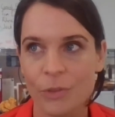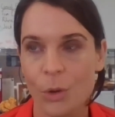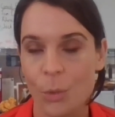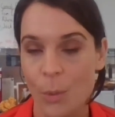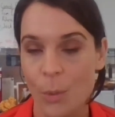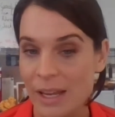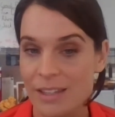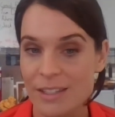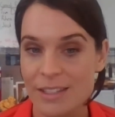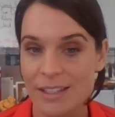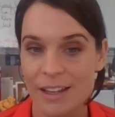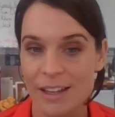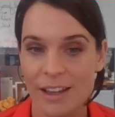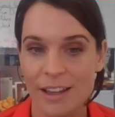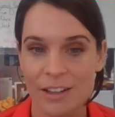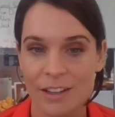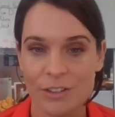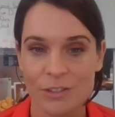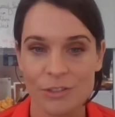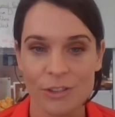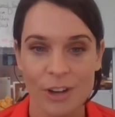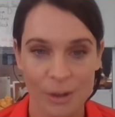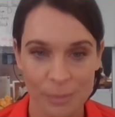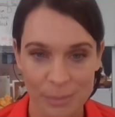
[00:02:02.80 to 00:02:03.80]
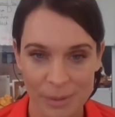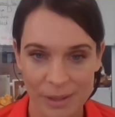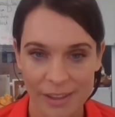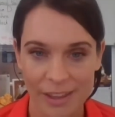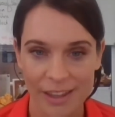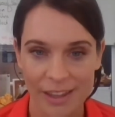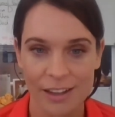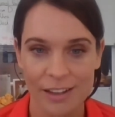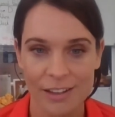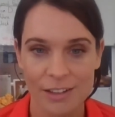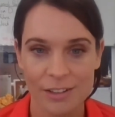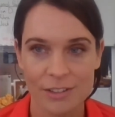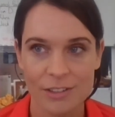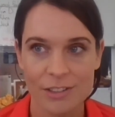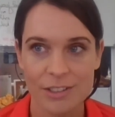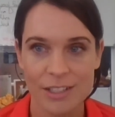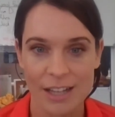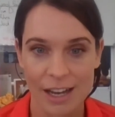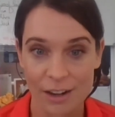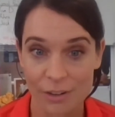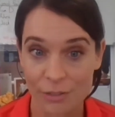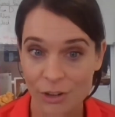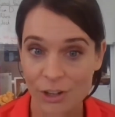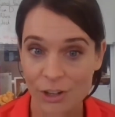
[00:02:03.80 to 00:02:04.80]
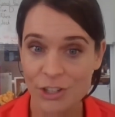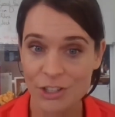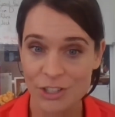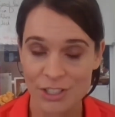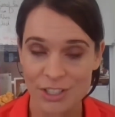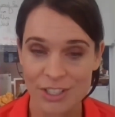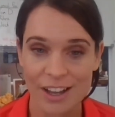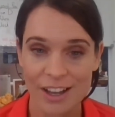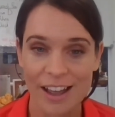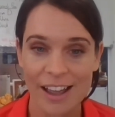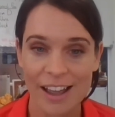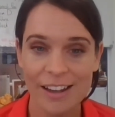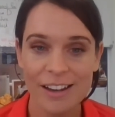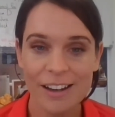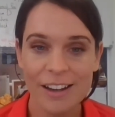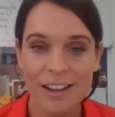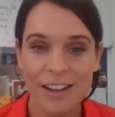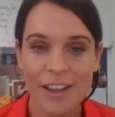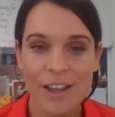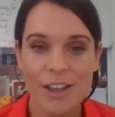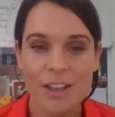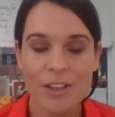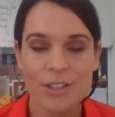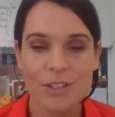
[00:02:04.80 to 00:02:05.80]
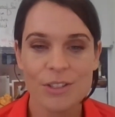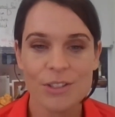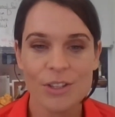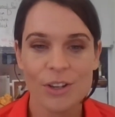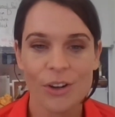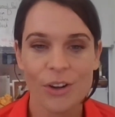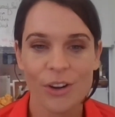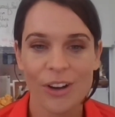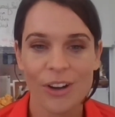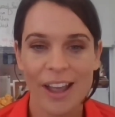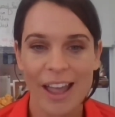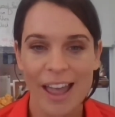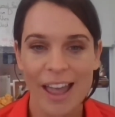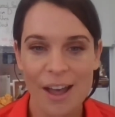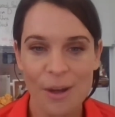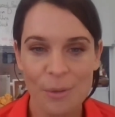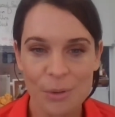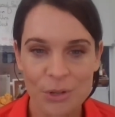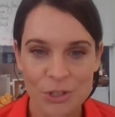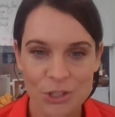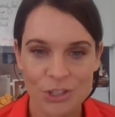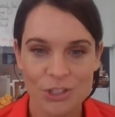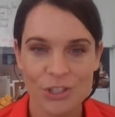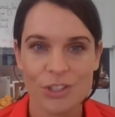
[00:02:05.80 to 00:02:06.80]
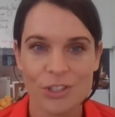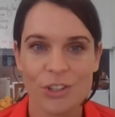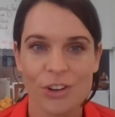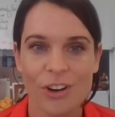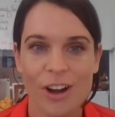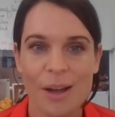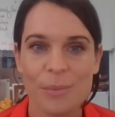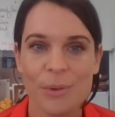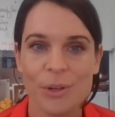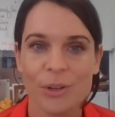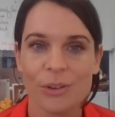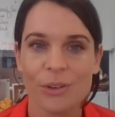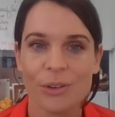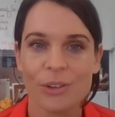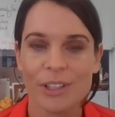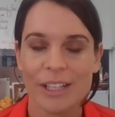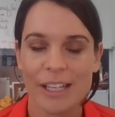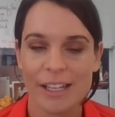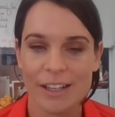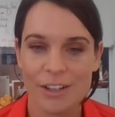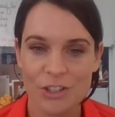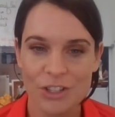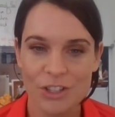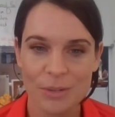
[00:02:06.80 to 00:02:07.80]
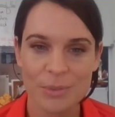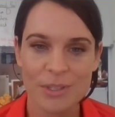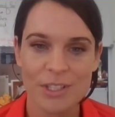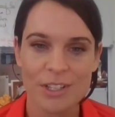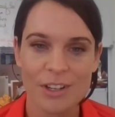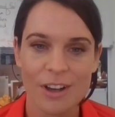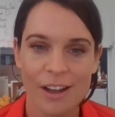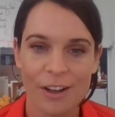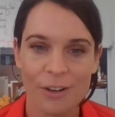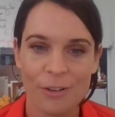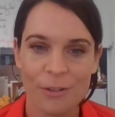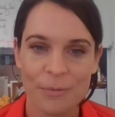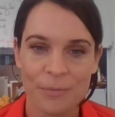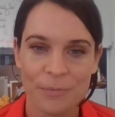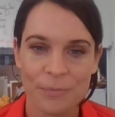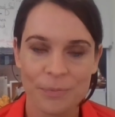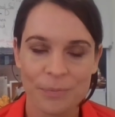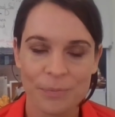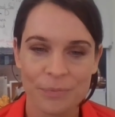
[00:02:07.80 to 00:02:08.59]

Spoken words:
Queensland Rugby League State of Origin side. So, how would you describe your leadership style?